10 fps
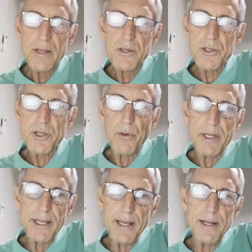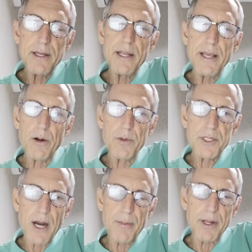So again, in a
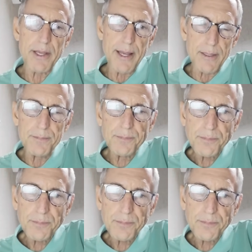retirement account,